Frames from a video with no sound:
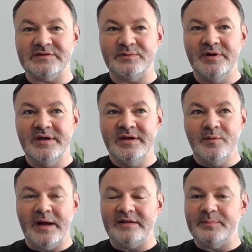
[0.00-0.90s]
So
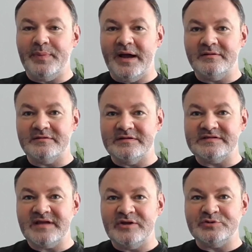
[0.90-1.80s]
while the pilot is
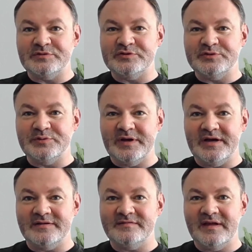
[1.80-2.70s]
scheduled
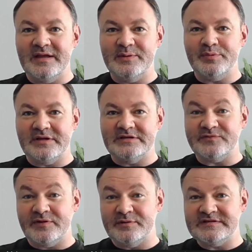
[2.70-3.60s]
to take place
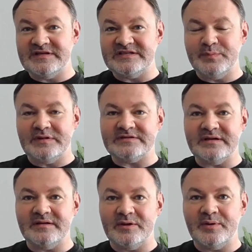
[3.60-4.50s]
for another 6 months,
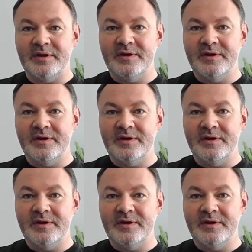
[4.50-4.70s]
I think